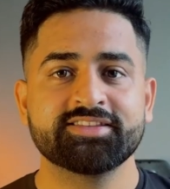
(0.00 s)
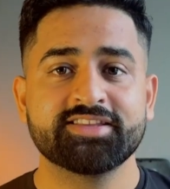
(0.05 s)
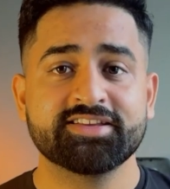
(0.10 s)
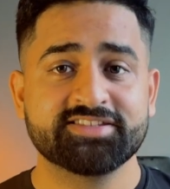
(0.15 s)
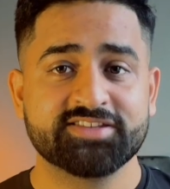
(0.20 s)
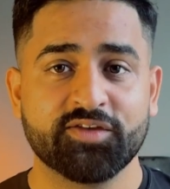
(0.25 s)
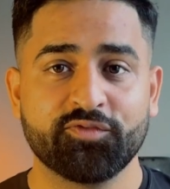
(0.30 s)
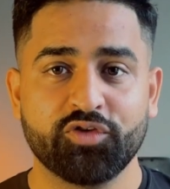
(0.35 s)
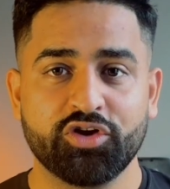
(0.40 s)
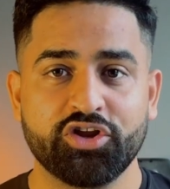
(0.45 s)

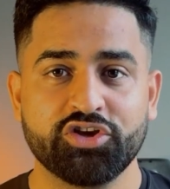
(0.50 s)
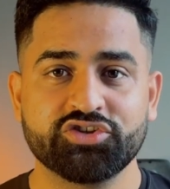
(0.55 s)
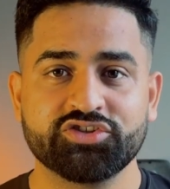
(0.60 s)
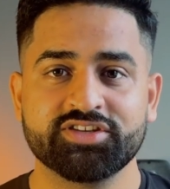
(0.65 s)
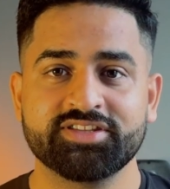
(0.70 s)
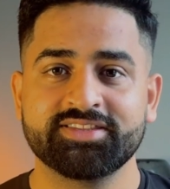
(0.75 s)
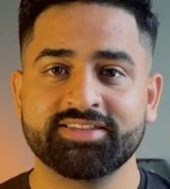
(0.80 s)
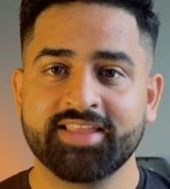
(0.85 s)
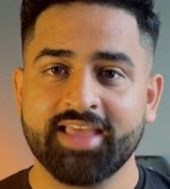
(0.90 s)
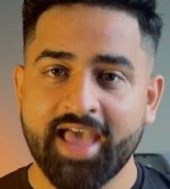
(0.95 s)
this
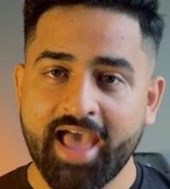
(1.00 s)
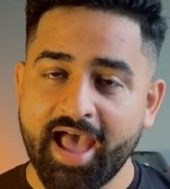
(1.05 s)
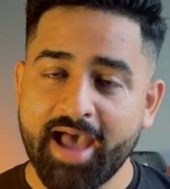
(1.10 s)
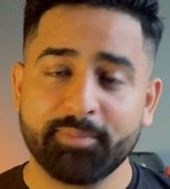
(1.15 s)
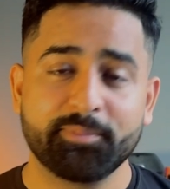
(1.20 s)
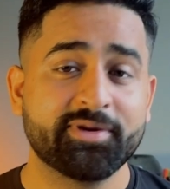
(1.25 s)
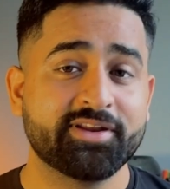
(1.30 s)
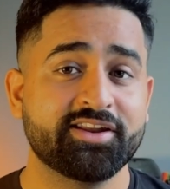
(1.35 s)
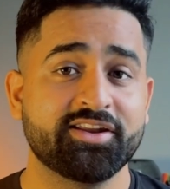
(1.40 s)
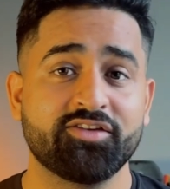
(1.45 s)
evolution
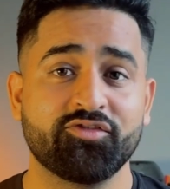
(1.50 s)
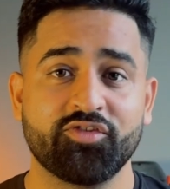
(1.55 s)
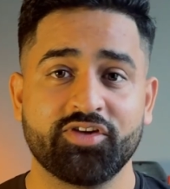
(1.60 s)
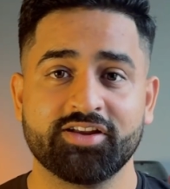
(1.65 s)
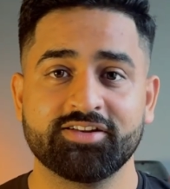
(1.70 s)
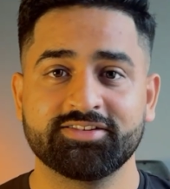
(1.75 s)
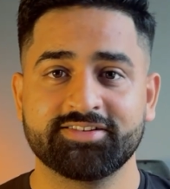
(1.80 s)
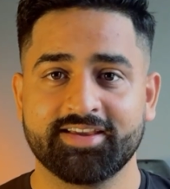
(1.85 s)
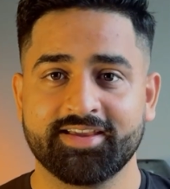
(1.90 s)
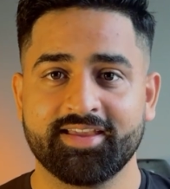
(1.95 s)
happen in
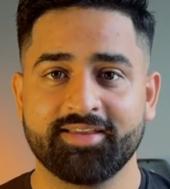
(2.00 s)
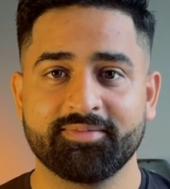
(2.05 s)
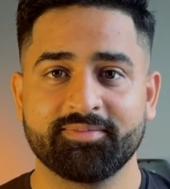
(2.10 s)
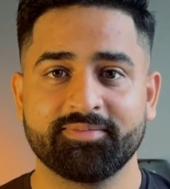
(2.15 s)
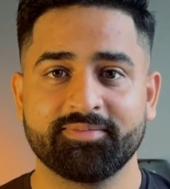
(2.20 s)
real time.